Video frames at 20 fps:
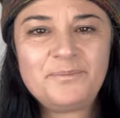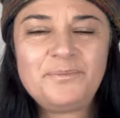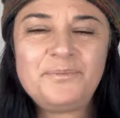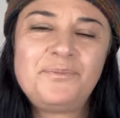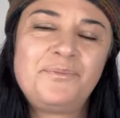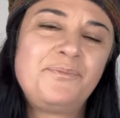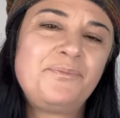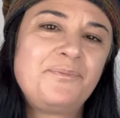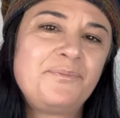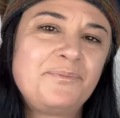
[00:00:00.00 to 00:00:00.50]

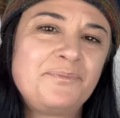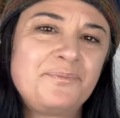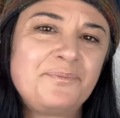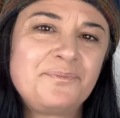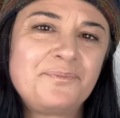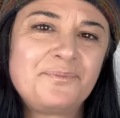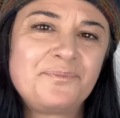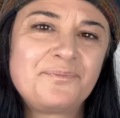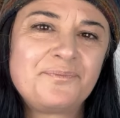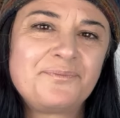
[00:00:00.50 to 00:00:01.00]

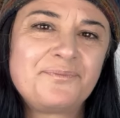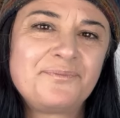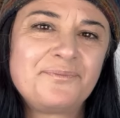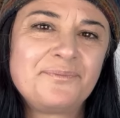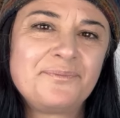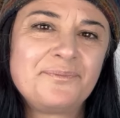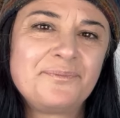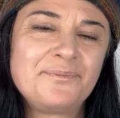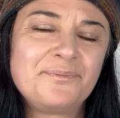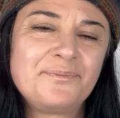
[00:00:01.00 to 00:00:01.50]

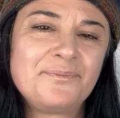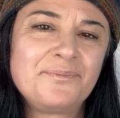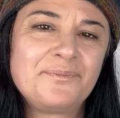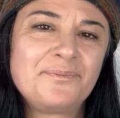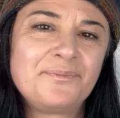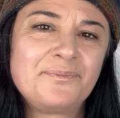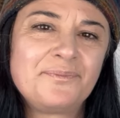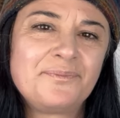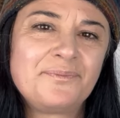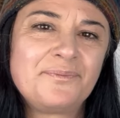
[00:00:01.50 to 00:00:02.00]

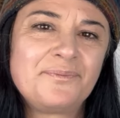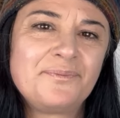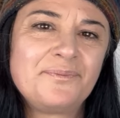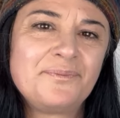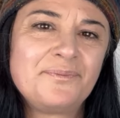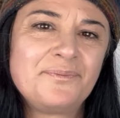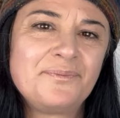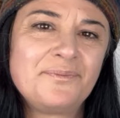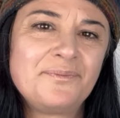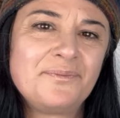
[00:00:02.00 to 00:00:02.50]

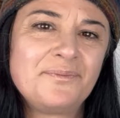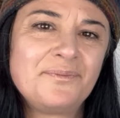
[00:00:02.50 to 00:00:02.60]
No one is speaking in this clip.